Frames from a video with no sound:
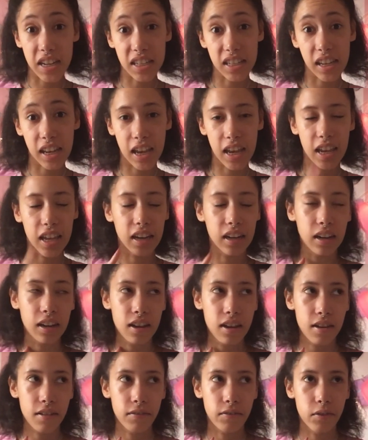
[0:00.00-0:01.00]
skin,
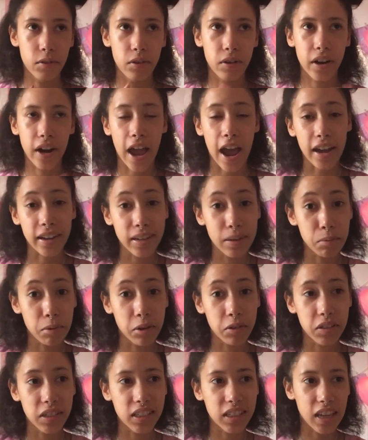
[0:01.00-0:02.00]
for acne
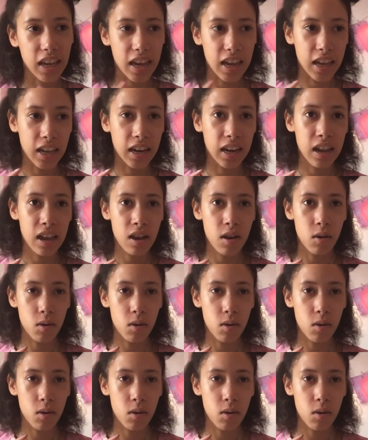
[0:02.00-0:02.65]
prone skin,